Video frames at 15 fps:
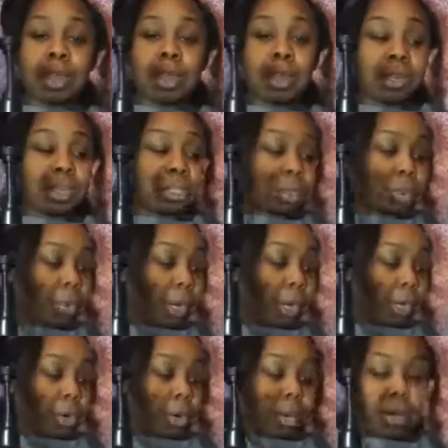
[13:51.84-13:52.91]
these
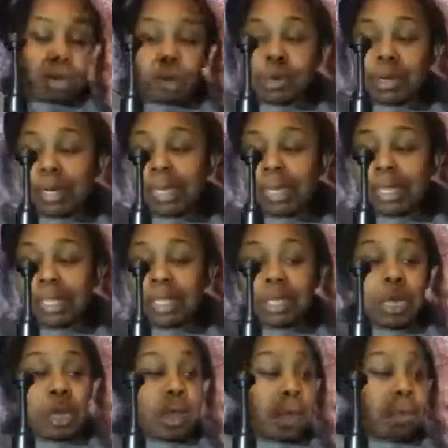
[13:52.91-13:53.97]
3 ingredients,
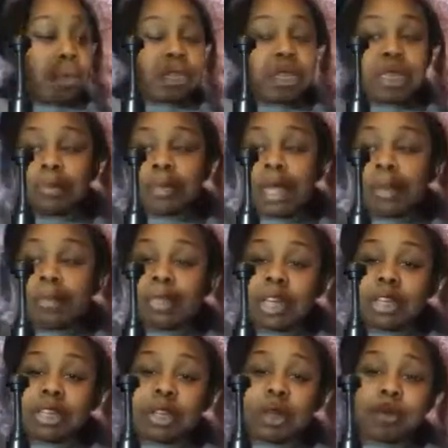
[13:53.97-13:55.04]
but sometimes
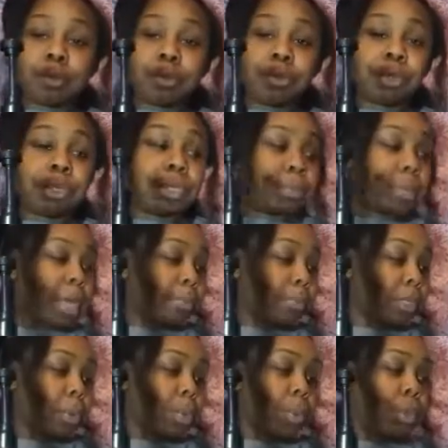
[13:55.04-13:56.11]
I'll shampoo,
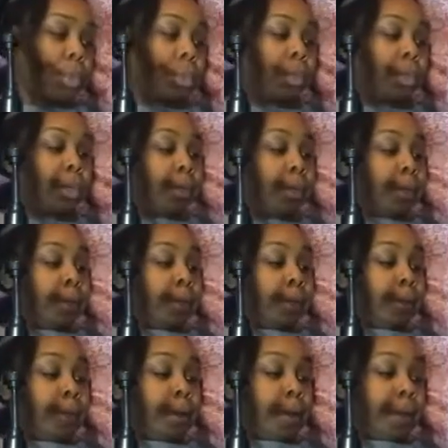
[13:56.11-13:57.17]
sometimes I won't,
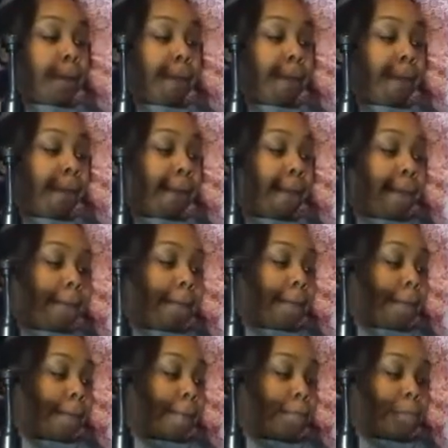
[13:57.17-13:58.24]

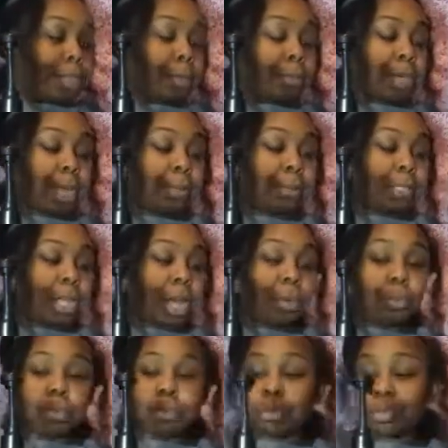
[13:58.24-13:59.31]
and sometimes
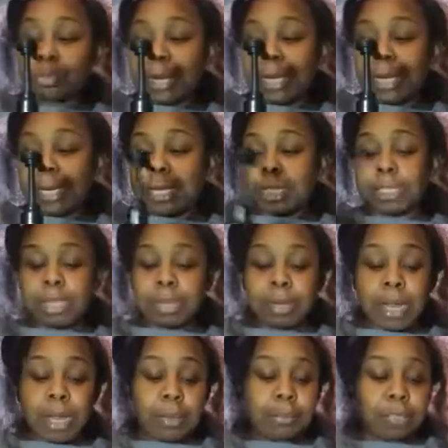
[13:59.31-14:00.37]
I will straighten it,
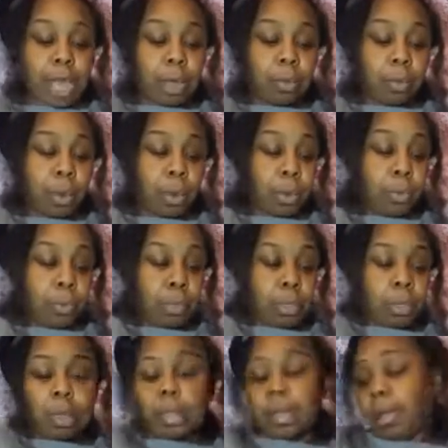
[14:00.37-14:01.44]
sometimes I won't.
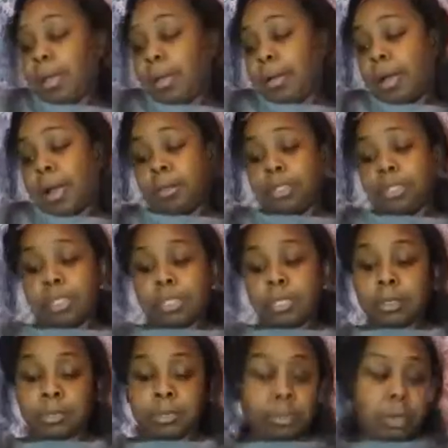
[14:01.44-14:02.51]
I'll
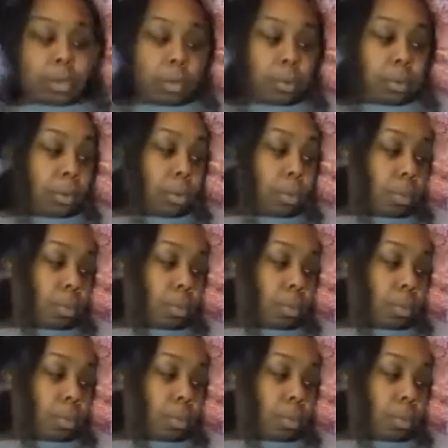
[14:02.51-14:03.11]
just, you know,